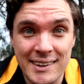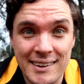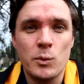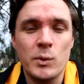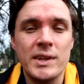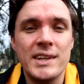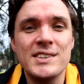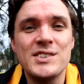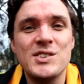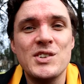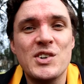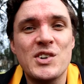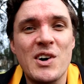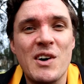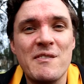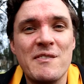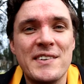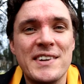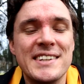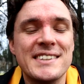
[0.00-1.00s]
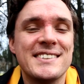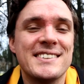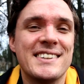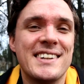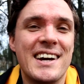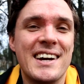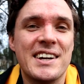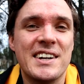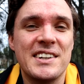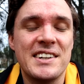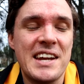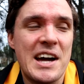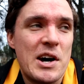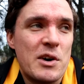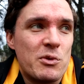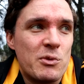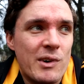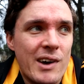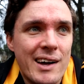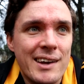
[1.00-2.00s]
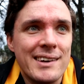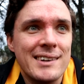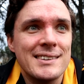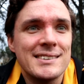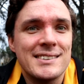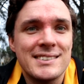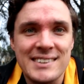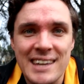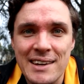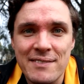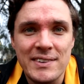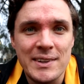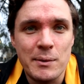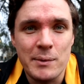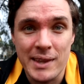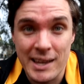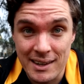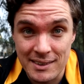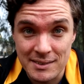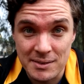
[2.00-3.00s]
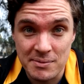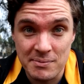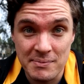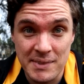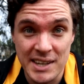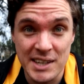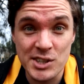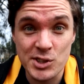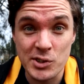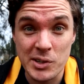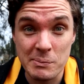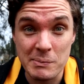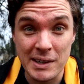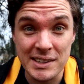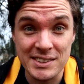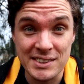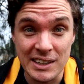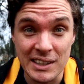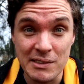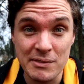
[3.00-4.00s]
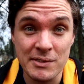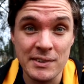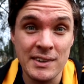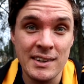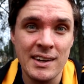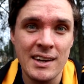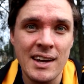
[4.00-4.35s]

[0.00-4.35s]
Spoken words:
With this new confidence that I could now run safely without injuring myself,